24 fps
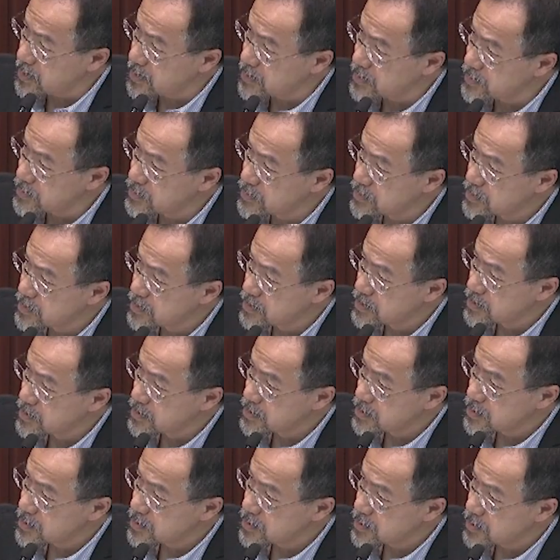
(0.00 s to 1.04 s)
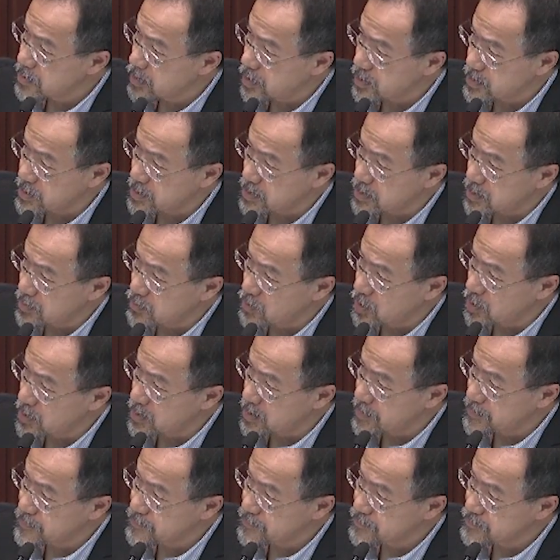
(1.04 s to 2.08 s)
if schools do not follow your
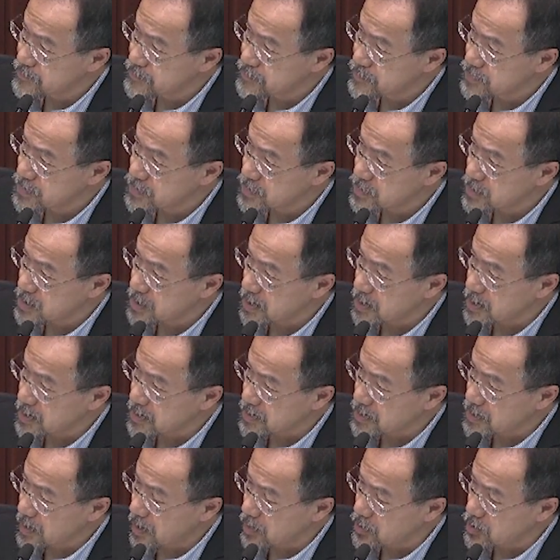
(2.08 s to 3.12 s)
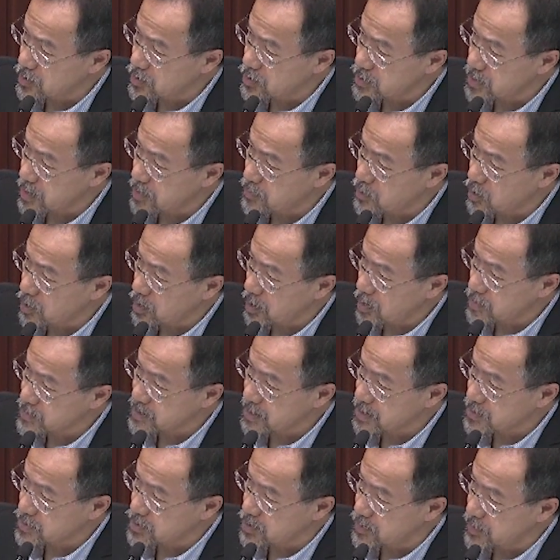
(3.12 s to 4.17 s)
guidelines? What can you do?
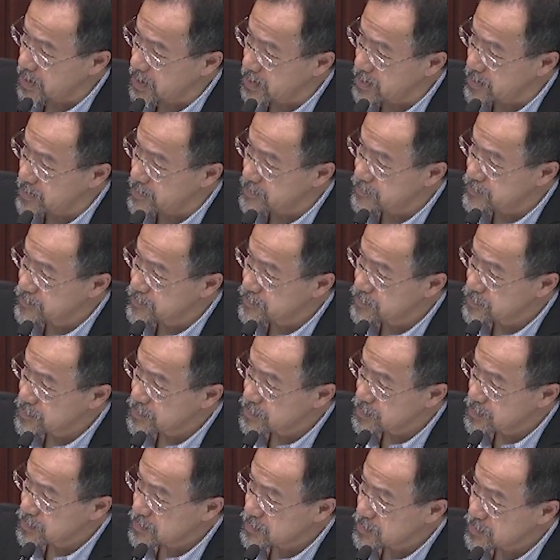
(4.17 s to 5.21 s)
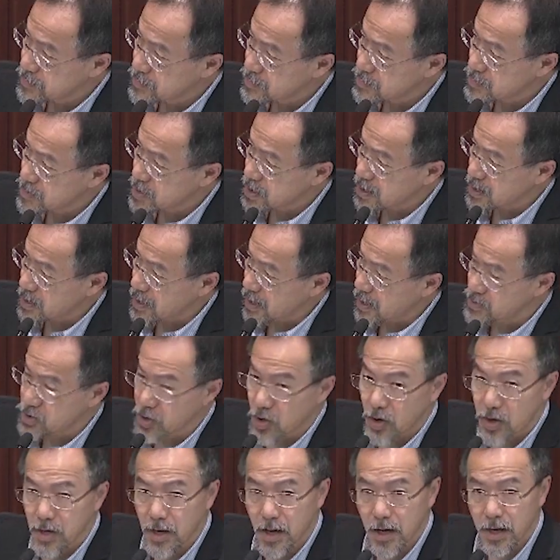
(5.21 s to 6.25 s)
So is there any role to be
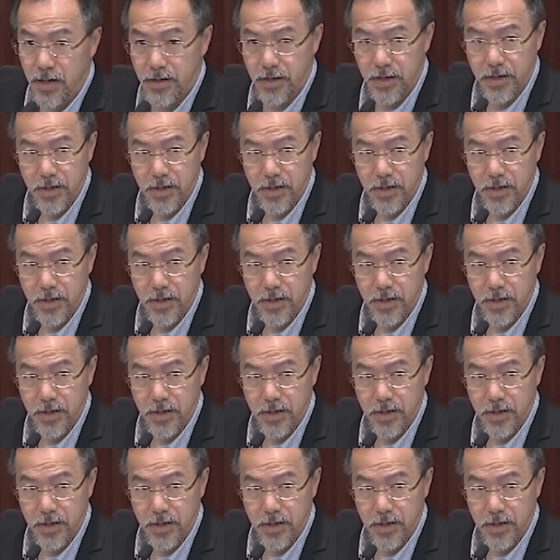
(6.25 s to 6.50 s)
played by the